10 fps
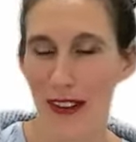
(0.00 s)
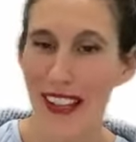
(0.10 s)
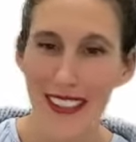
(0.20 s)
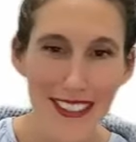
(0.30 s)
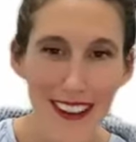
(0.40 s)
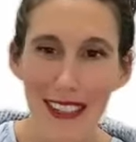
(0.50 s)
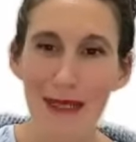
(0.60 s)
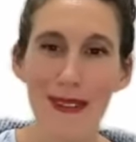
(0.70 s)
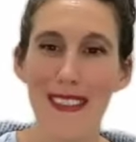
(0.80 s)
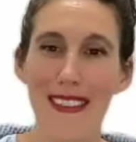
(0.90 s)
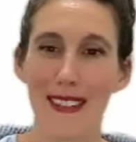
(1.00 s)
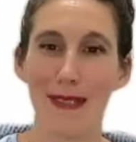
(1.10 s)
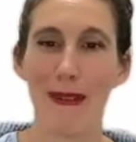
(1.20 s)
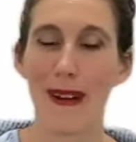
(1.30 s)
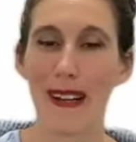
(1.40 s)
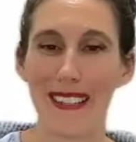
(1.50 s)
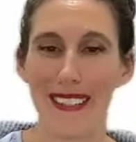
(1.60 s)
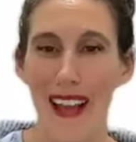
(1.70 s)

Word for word: And that's not going to be the experience